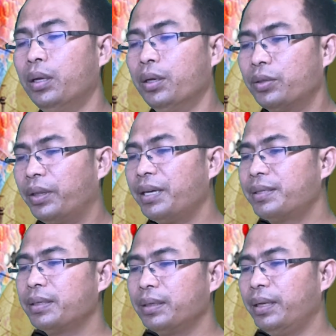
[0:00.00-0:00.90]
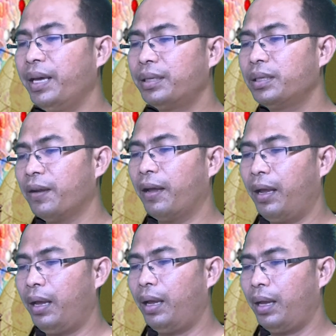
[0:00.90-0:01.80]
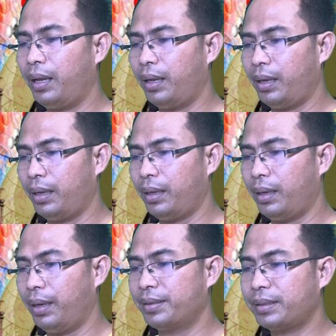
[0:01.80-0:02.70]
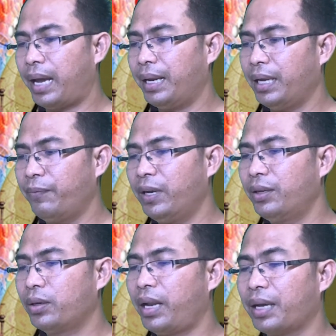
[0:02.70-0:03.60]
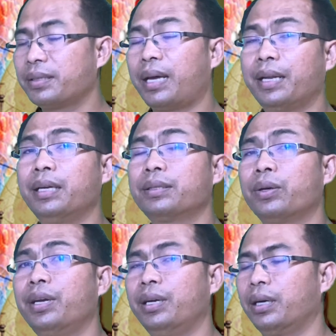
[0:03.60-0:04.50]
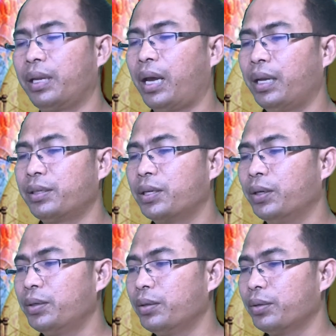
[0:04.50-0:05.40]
So this need a study. We need to conduct a study. So here that is good